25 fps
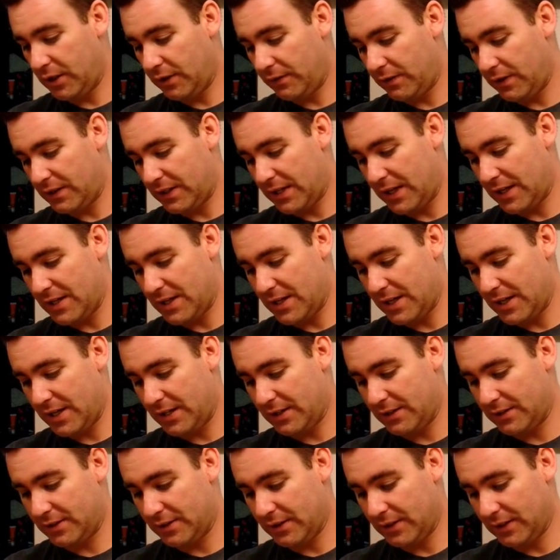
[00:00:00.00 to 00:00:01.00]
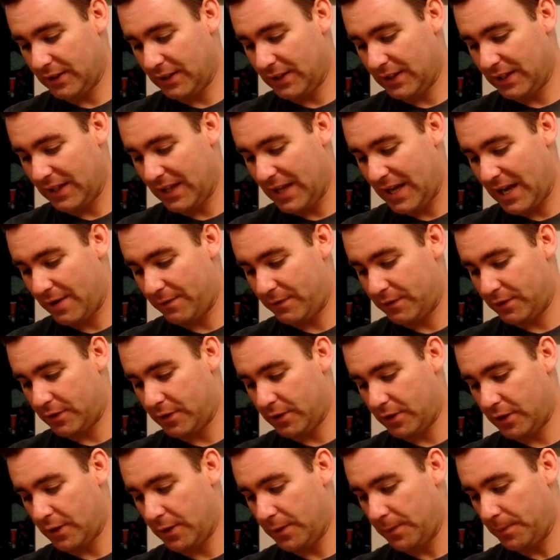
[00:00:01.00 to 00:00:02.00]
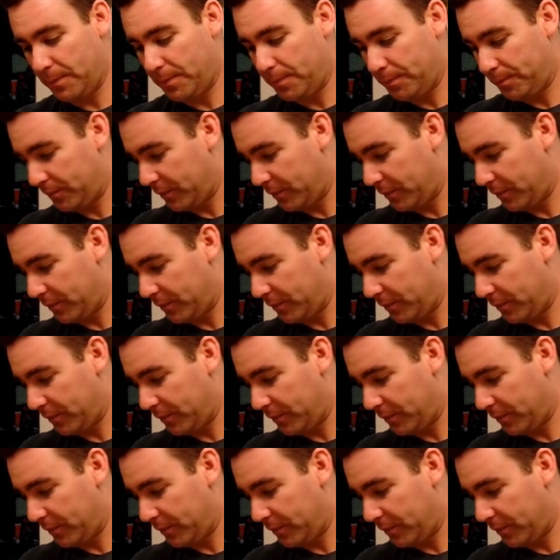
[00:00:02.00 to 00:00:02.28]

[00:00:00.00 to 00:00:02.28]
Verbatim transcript: give it that nice lavender